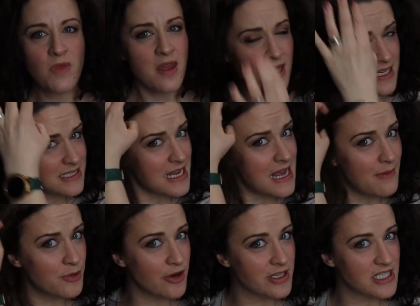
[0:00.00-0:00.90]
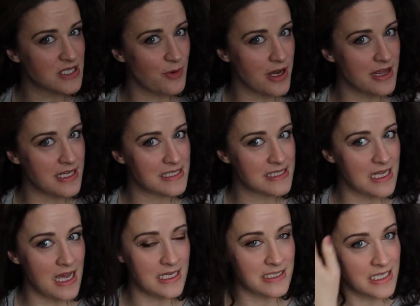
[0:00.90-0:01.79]
because I am going to spray this
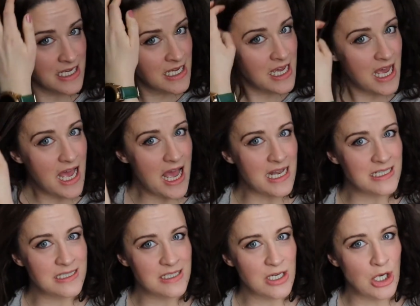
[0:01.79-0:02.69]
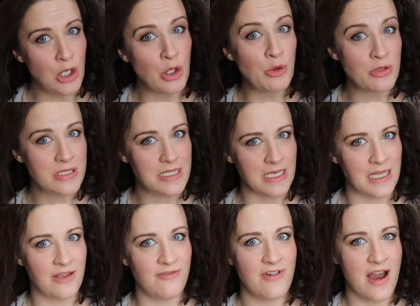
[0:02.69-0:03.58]
side and
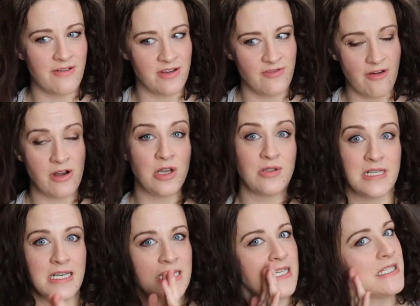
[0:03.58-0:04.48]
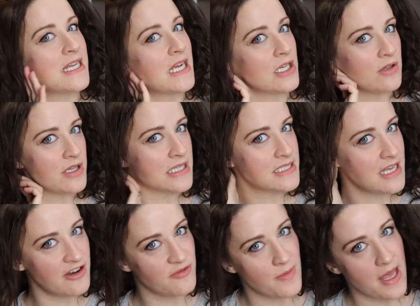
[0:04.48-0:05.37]
loosely, very, very loosely detangle this
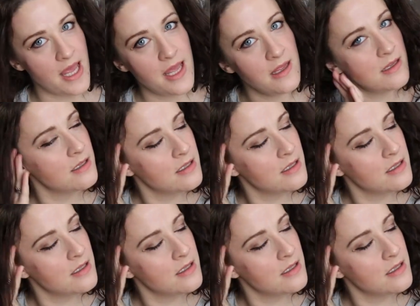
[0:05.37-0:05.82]
side of my hair.